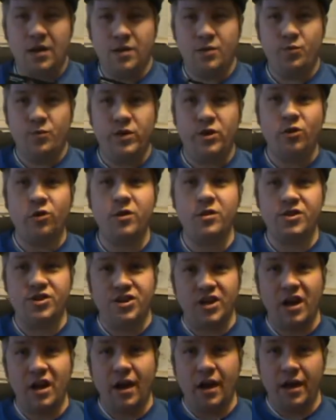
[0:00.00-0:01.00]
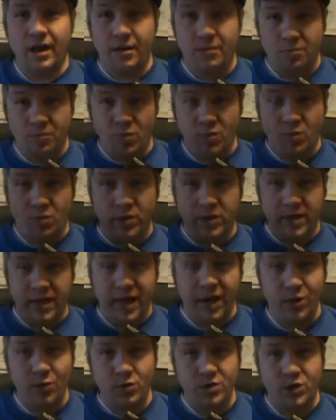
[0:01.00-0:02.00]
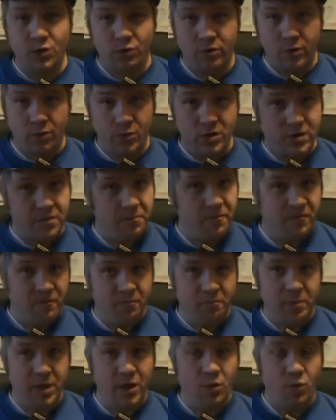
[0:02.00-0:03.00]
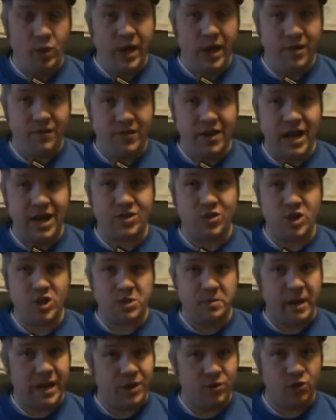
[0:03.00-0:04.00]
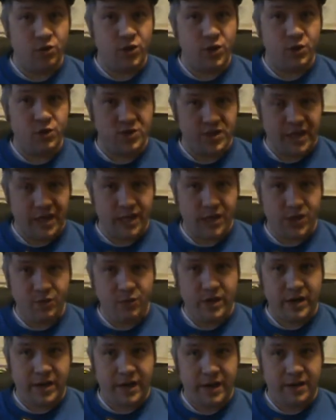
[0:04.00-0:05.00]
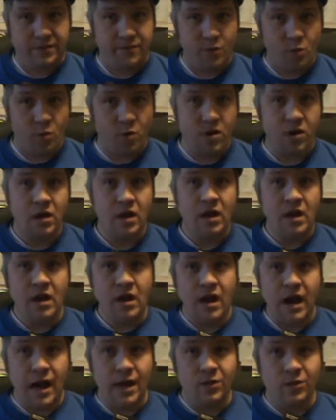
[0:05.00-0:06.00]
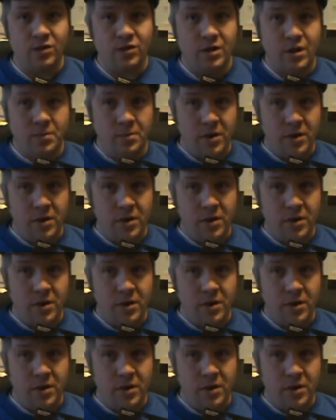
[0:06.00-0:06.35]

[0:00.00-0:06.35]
Return of the Jedi, when Kenner was doing it, was a big wave. It actually spanned 2 years, 83 and 84. I looked it up.